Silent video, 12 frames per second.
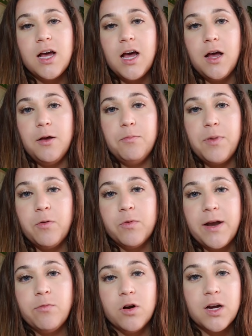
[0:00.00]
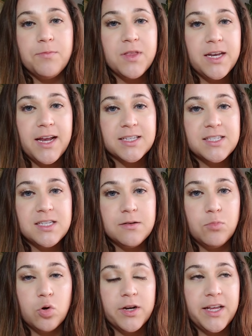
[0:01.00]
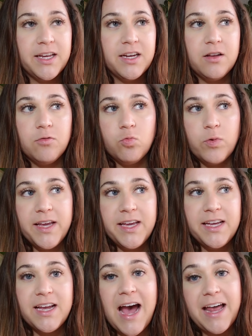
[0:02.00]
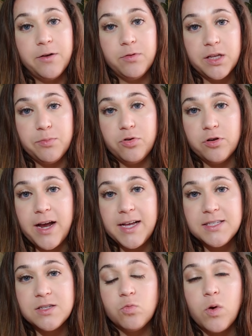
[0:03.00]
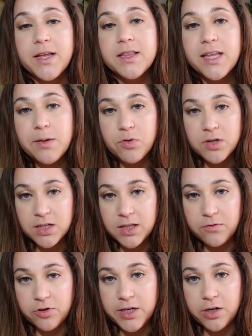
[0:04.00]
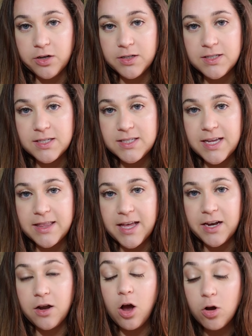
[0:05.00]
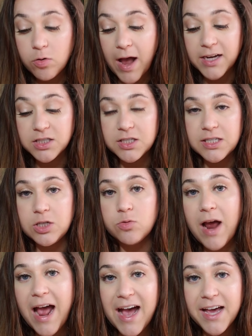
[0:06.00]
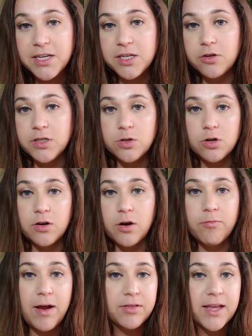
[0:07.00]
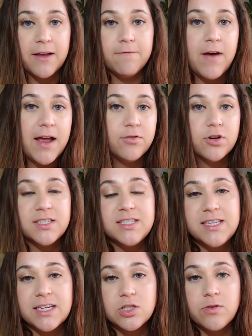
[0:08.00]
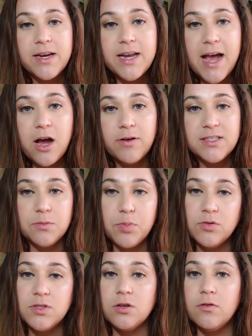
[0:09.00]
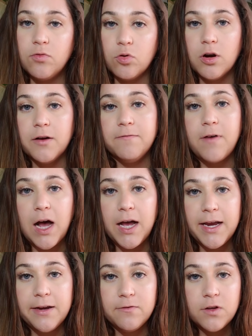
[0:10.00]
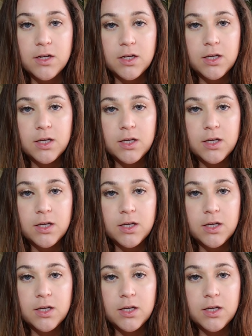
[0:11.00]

But when I woke up the next morning, we hadn't really progressed. One labor and delivery nurse said that, oh, actually you were around a 5 or a 6 right now as opposed to a 4 or 5.